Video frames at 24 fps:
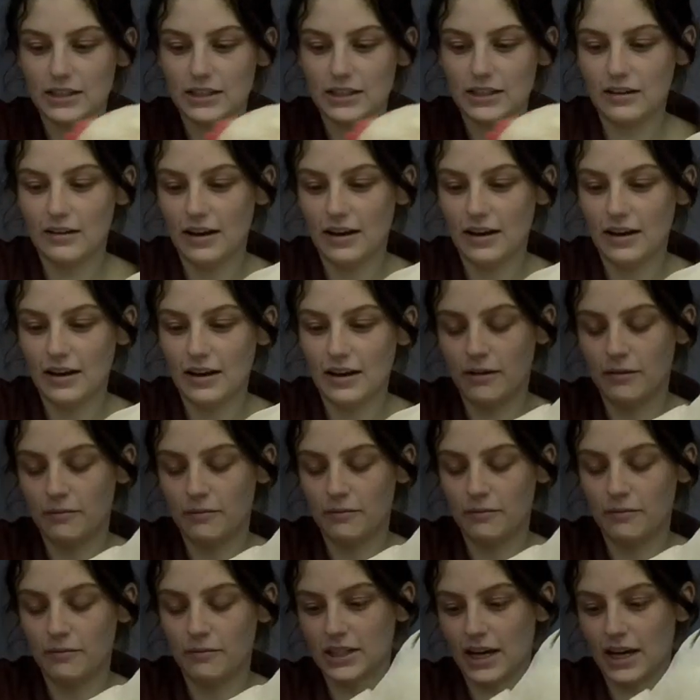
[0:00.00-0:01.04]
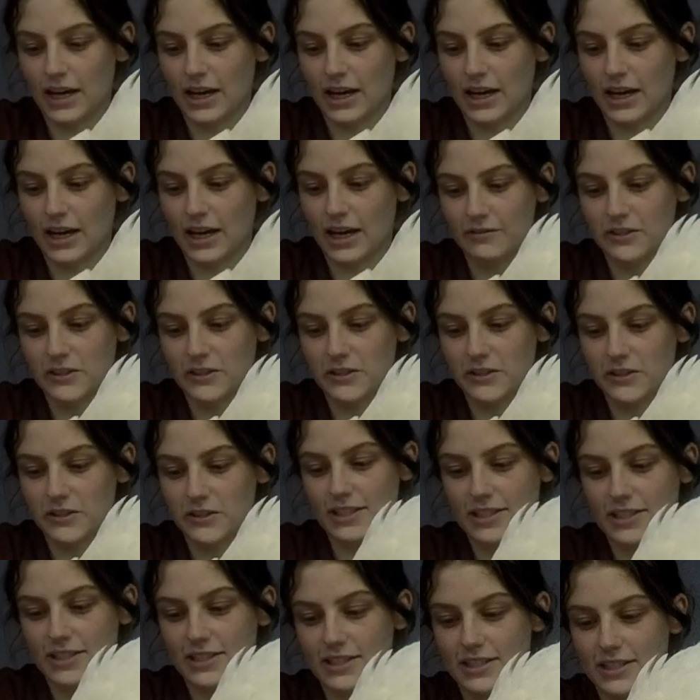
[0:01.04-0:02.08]
to have enough space
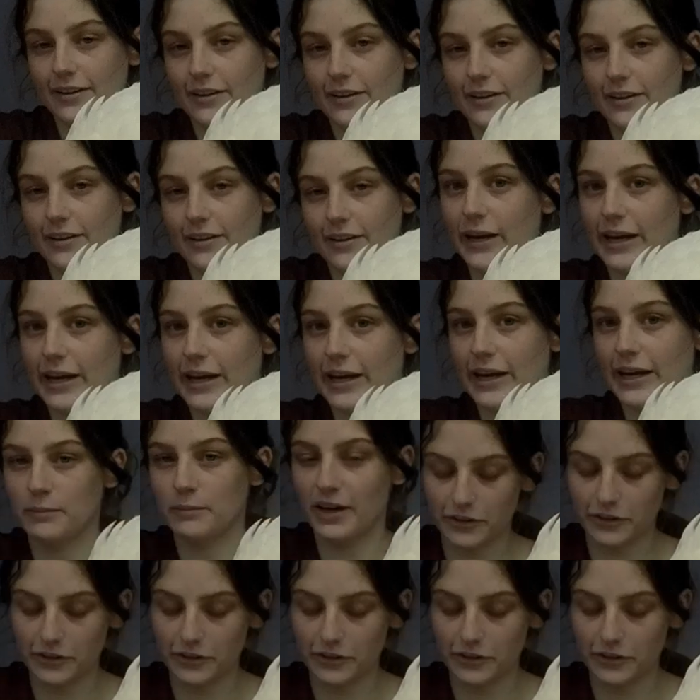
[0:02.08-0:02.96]
to get away from other